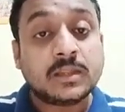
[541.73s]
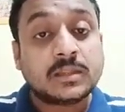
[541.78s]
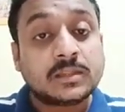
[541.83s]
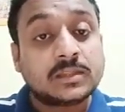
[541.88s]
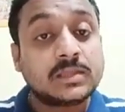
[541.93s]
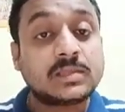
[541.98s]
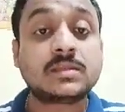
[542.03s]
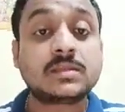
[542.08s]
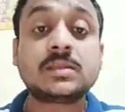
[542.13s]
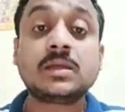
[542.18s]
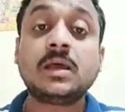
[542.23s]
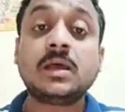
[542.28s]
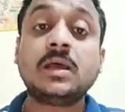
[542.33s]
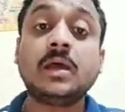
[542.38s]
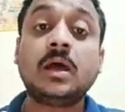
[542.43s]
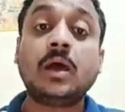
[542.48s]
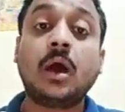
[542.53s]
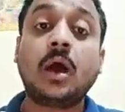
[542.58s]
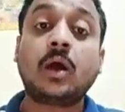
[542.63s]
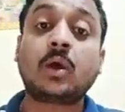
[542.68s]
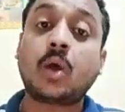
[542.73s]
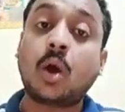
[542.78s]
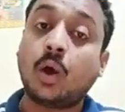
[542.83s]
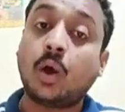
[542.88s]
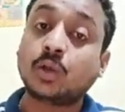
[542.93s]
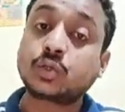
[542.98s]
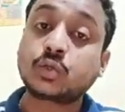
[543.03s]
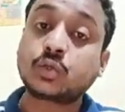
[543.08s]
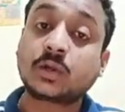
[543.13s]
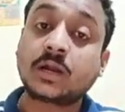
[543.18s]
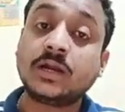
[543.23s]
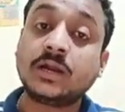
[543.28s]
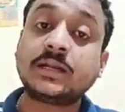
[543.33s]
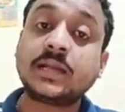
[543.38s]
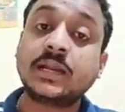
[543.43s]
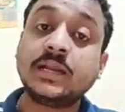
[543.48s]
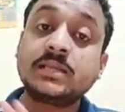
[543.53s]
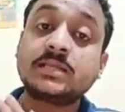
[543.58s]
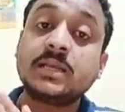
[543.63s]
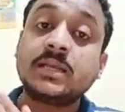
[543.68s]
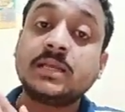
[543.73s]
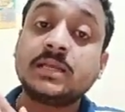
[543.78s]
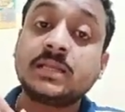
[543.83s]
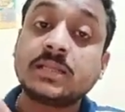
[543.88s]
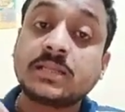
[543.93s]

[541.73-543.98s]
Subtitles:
this also contains